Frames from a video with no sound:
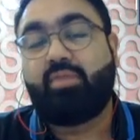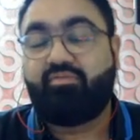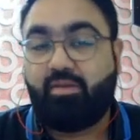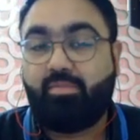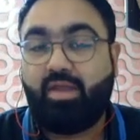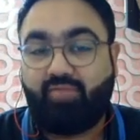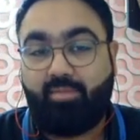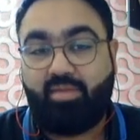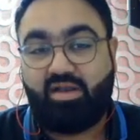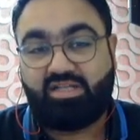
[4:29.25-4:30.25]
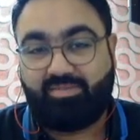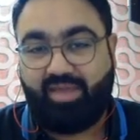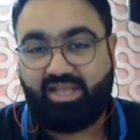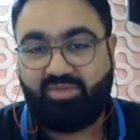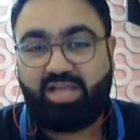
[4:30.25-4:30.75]
but still be
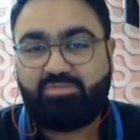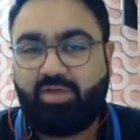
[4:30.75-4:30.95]
environmentalism has been asked.